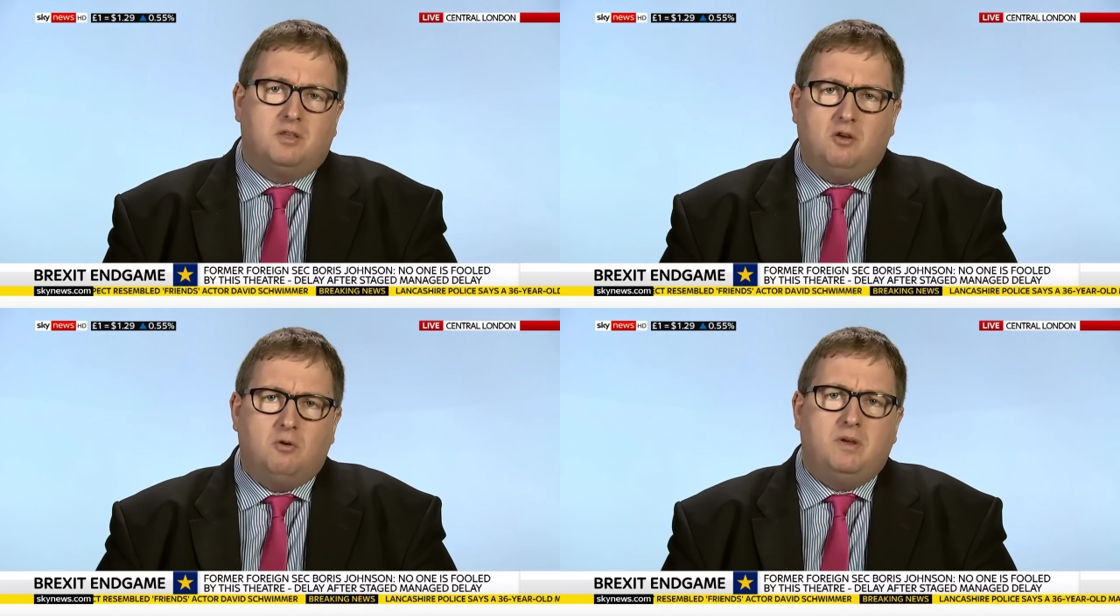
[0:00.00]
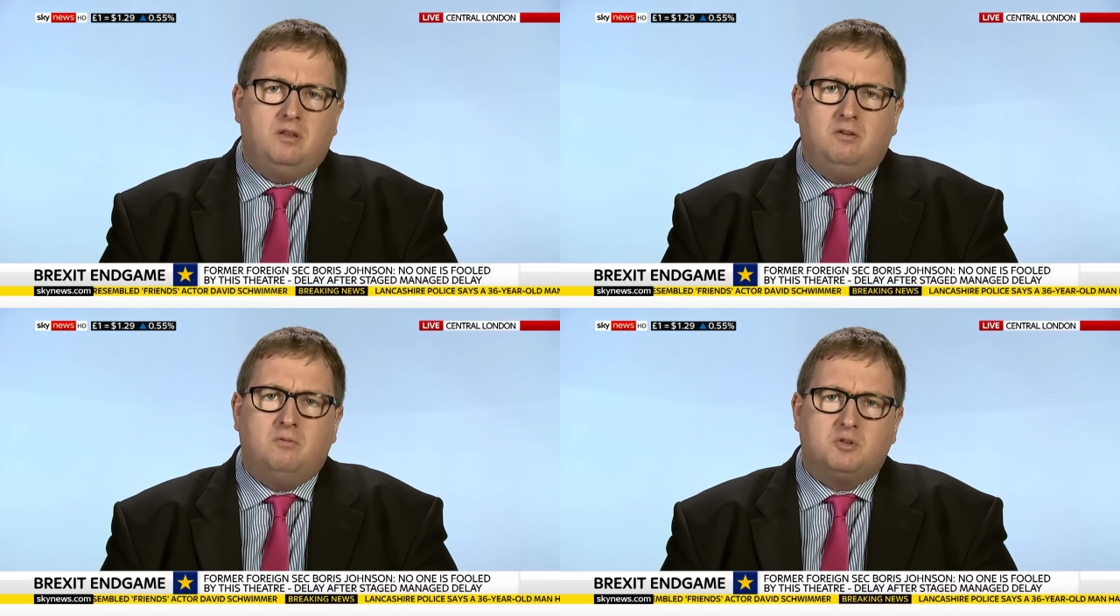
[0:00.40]
So the
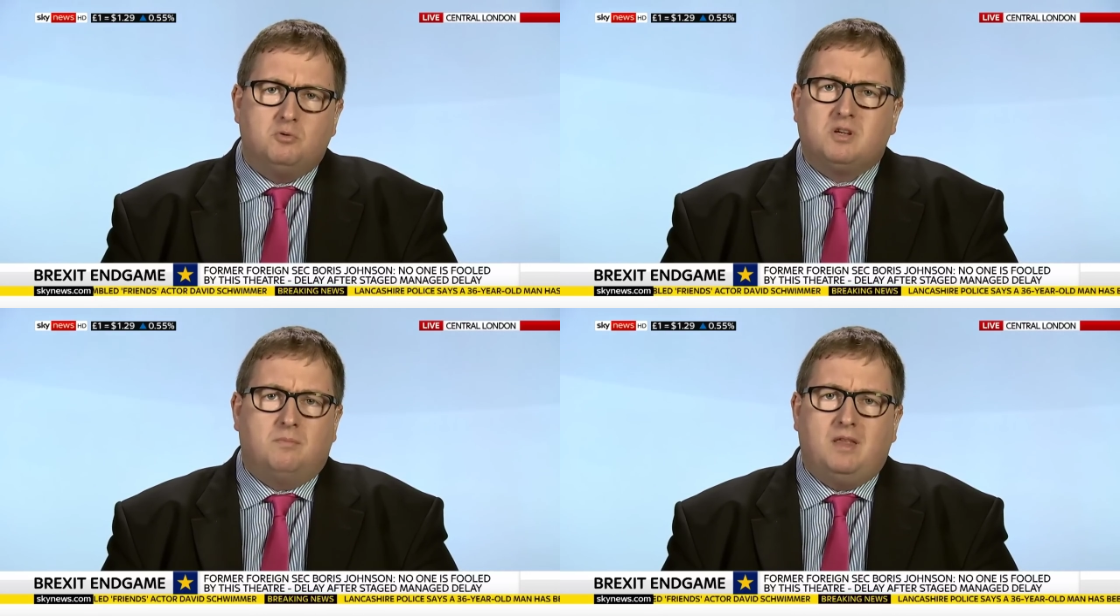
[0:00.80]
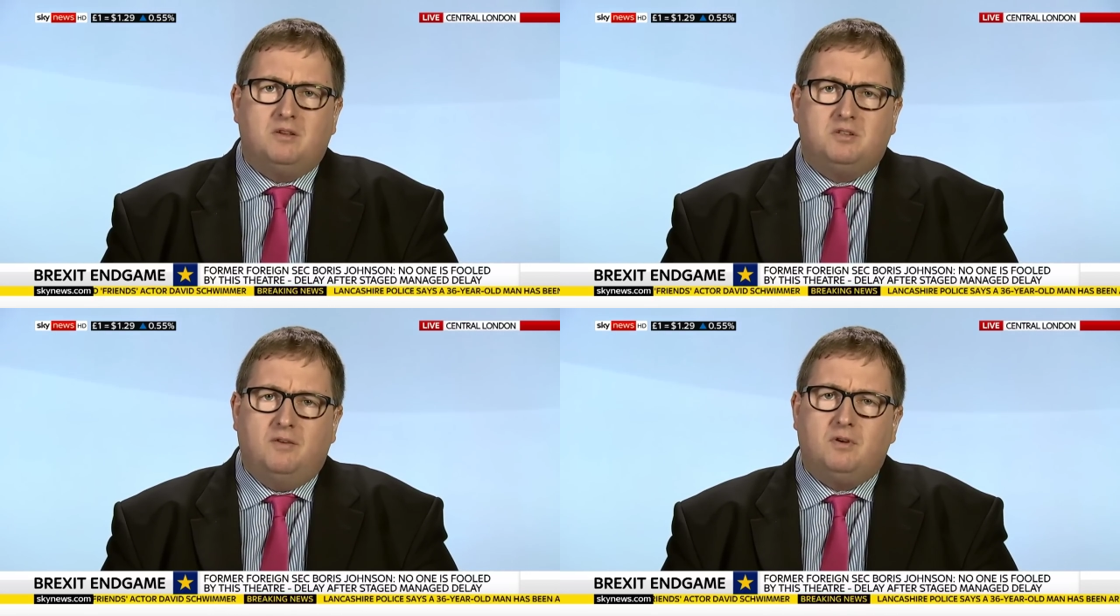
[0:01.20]
European Union was always going to
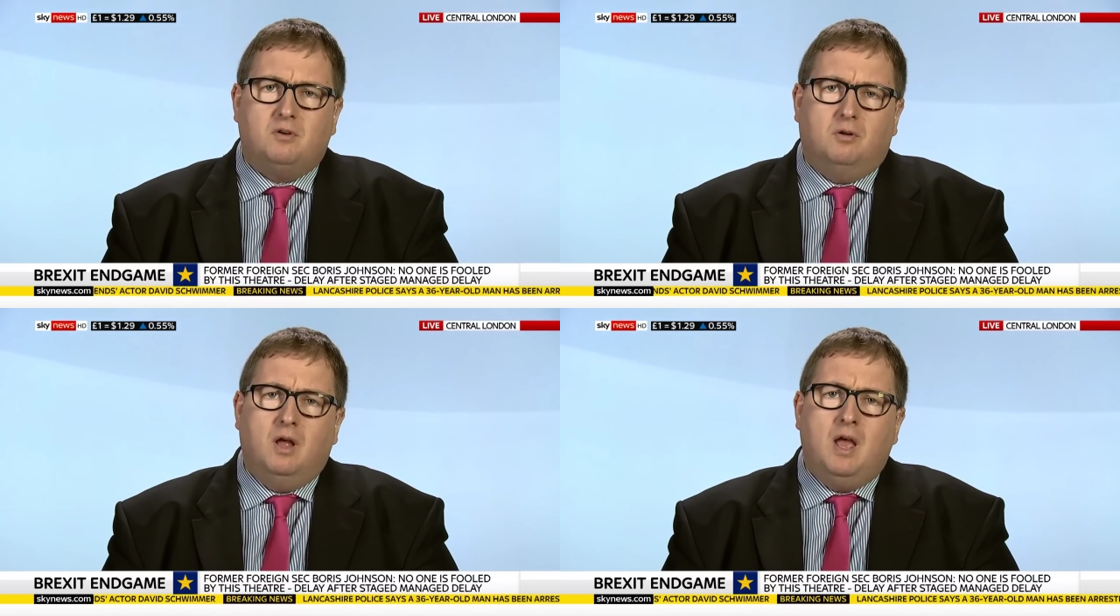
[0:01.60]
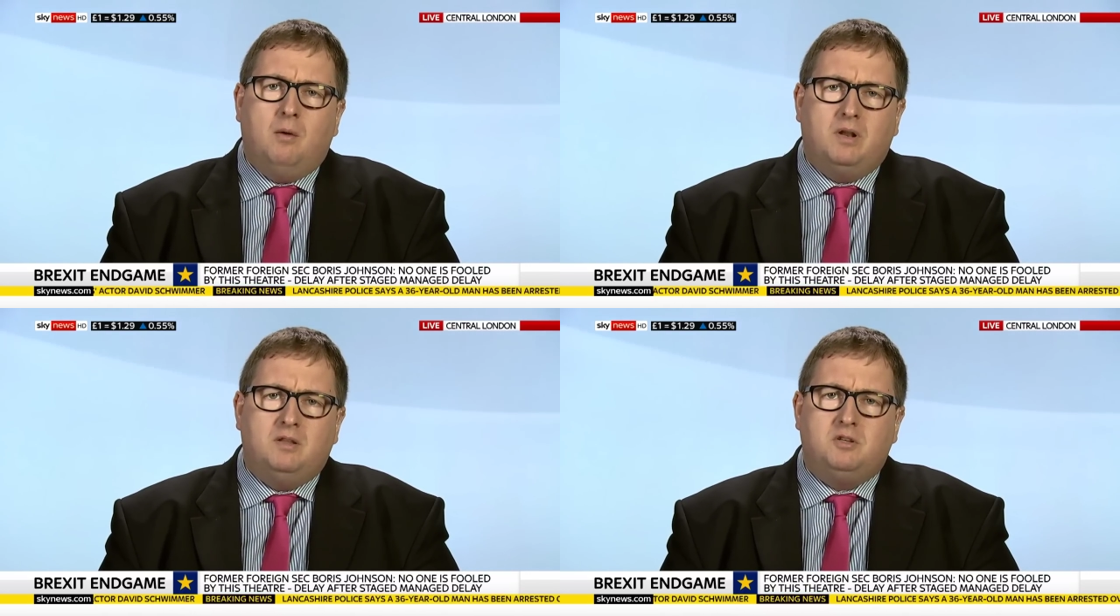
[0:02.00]
make this difficult.
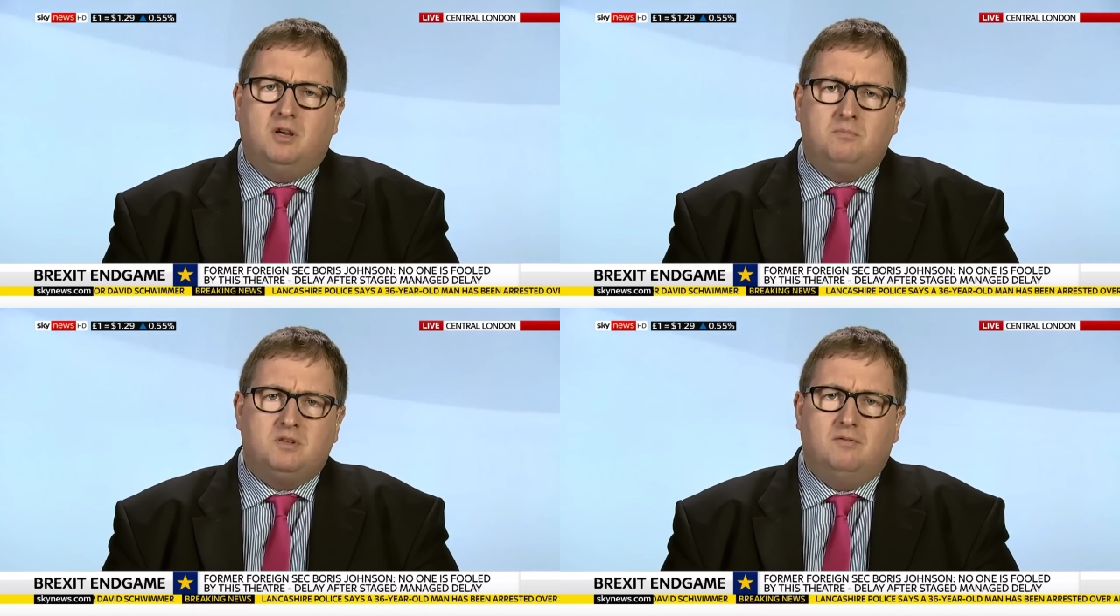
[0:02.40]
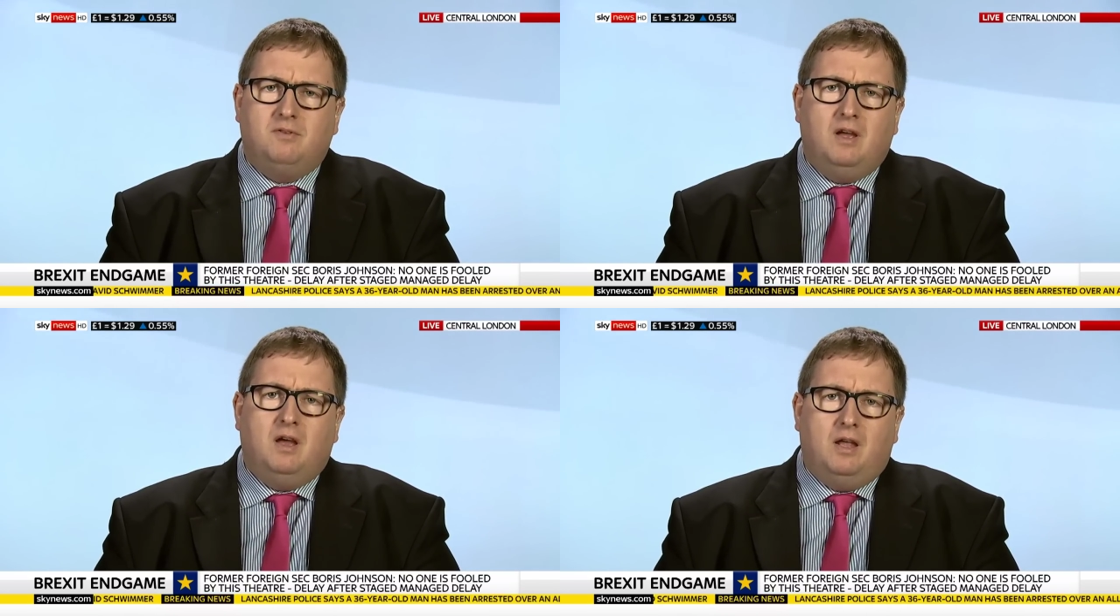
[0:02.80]
But in terms of